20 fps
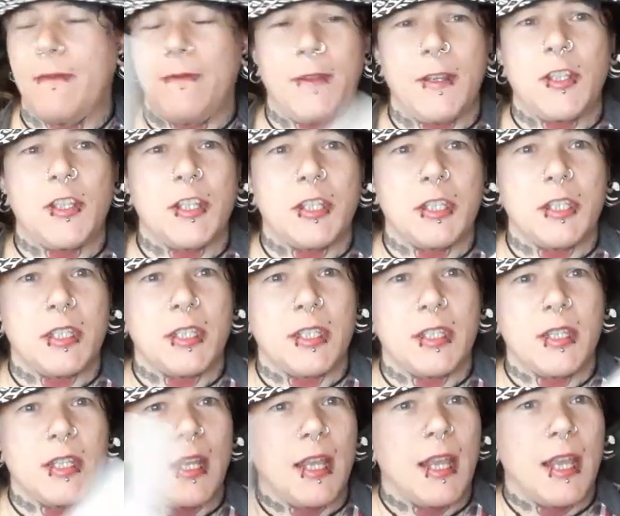
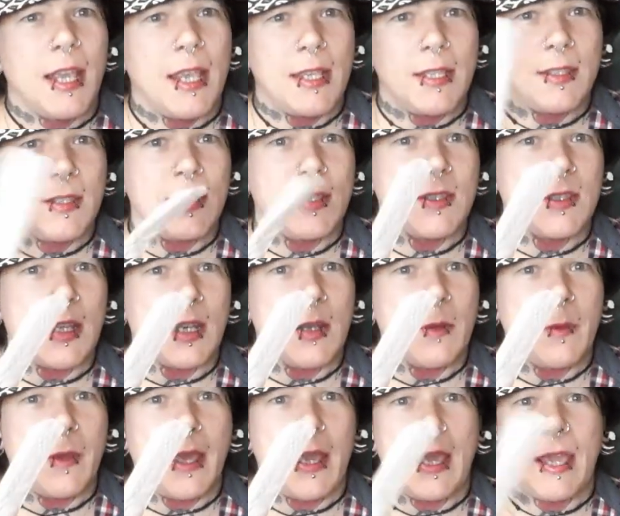efficient is this going
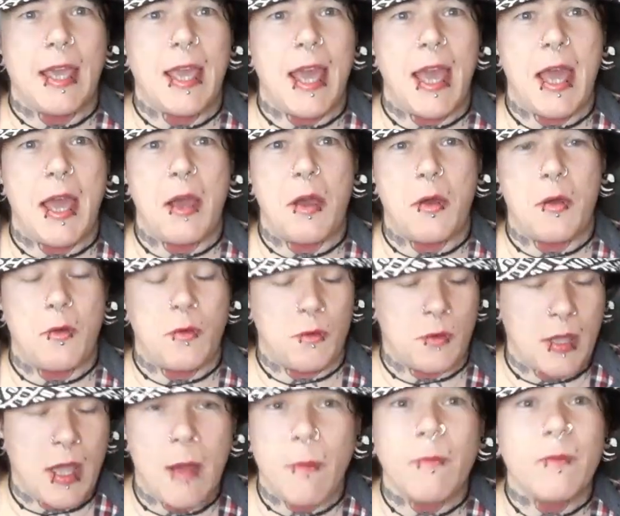to be?
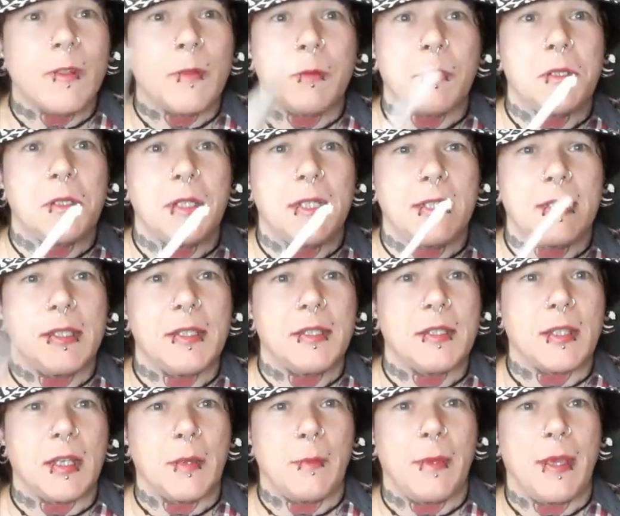How comfortable is
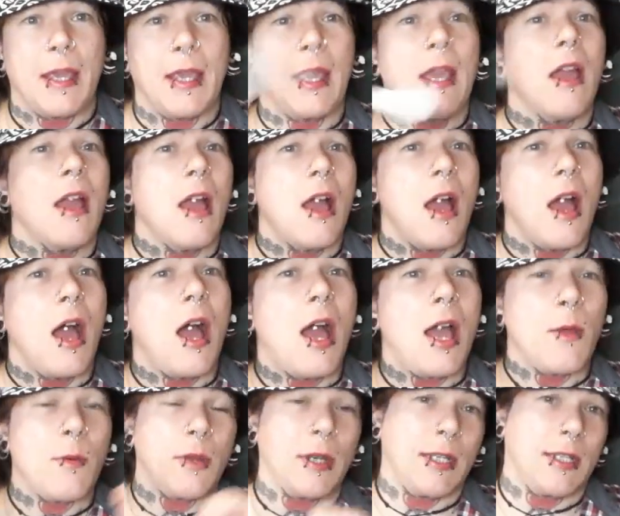this going to be?
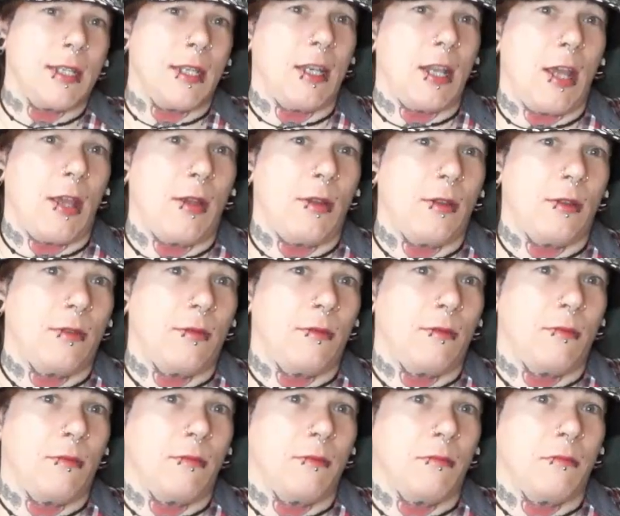I wanted to know.
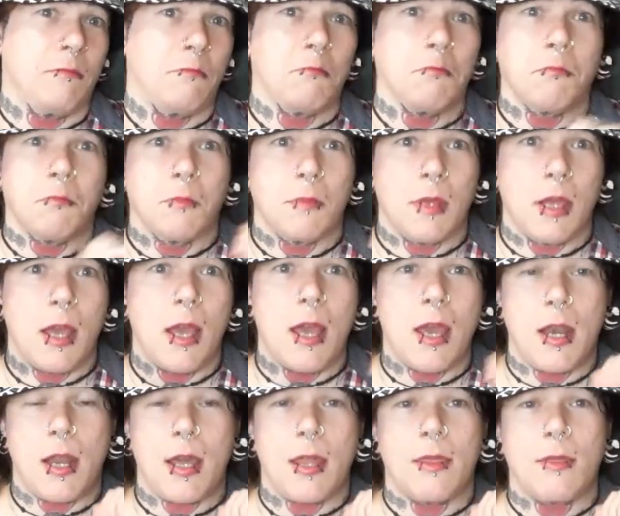
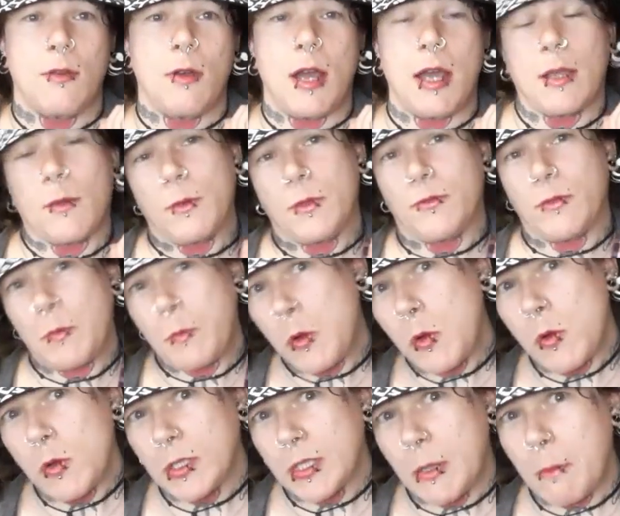And I thought I would
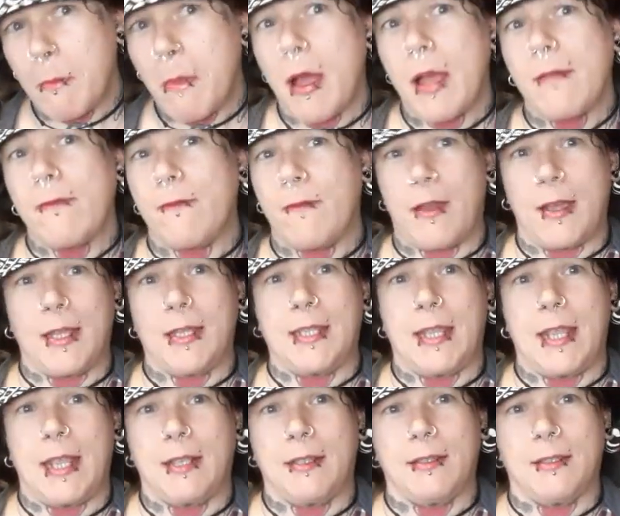report my
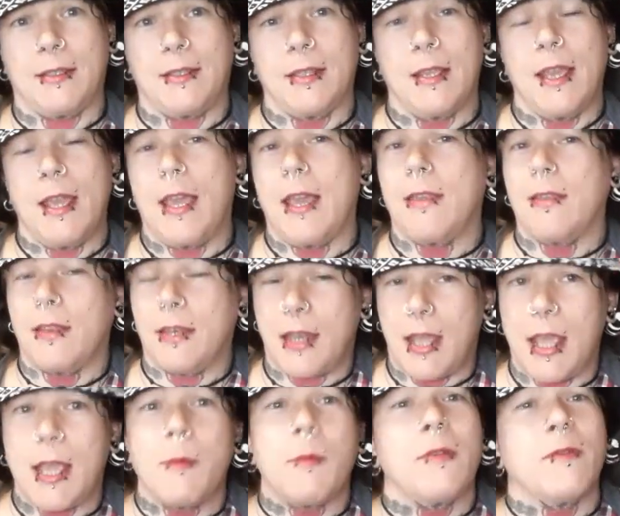findings in the
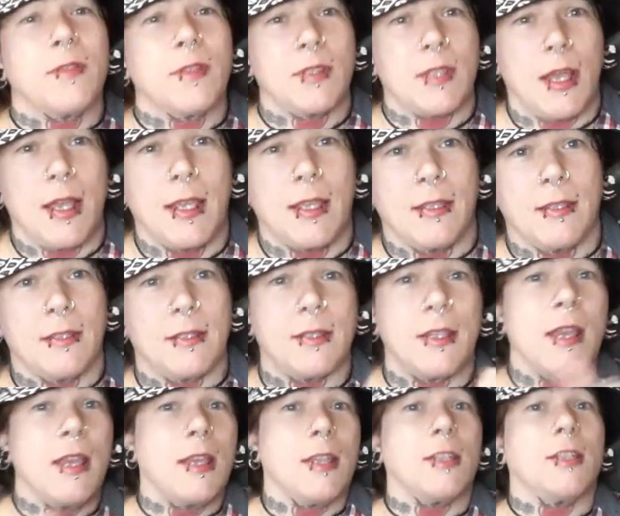name of
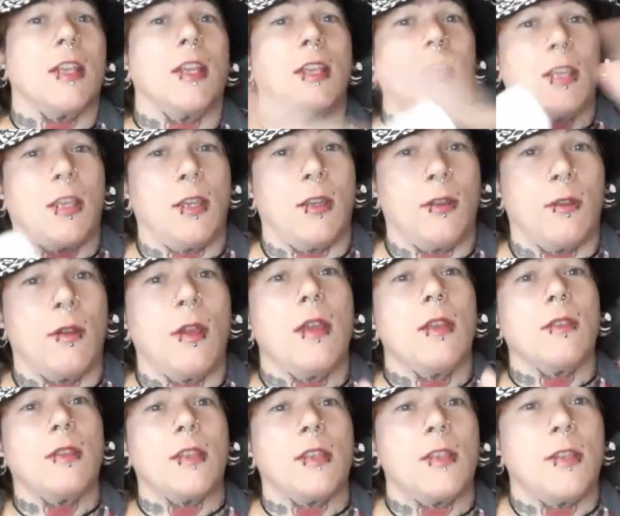science to you,
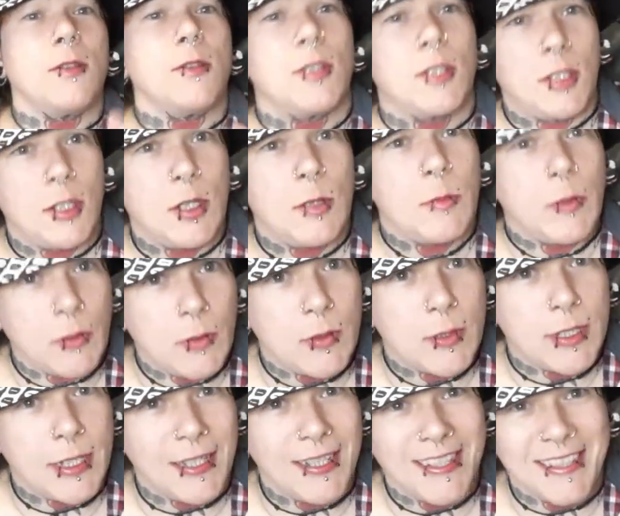the YouTube
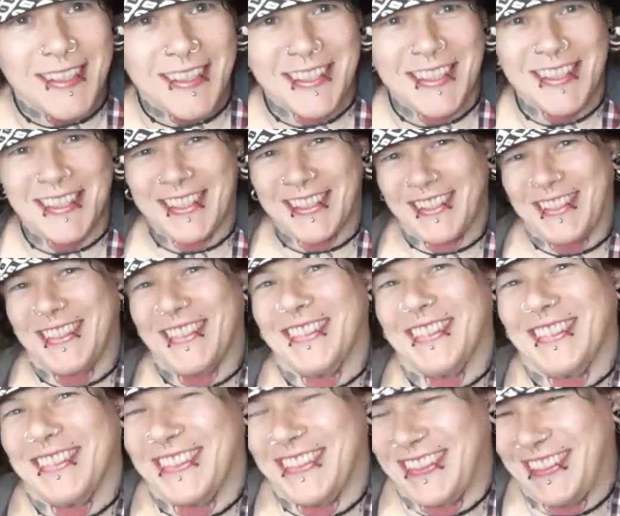audience.